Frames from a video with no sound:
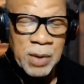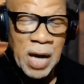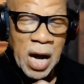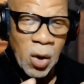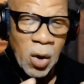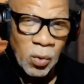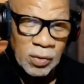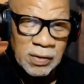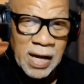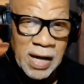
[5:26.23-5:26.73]

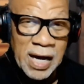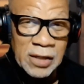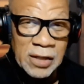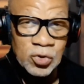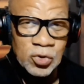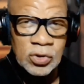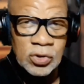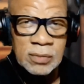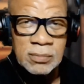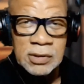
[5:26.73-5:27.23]
of live
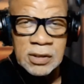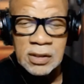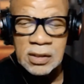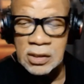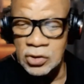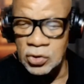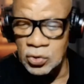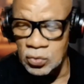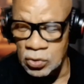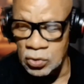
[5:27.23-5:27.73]
streaming. And as
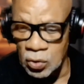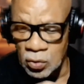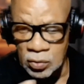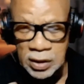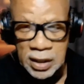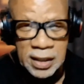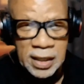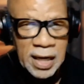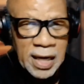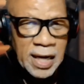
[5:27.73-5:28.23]
you know, they
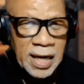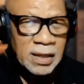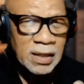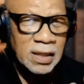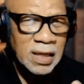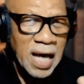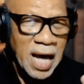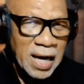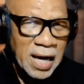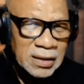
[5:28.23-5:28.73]
had a
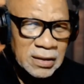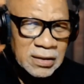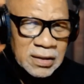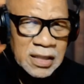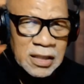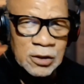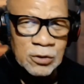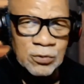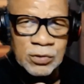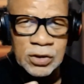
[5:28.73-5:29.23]
lot of things
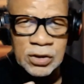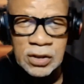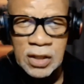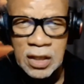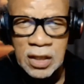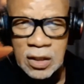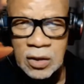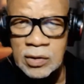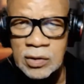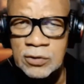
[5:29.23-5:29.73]
for
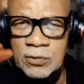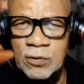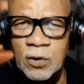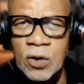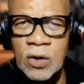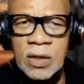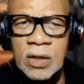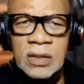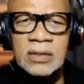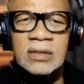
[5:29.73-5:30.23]
sale as far
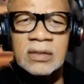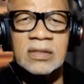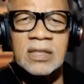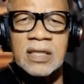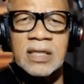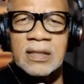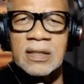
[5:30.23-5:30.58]
as setting up your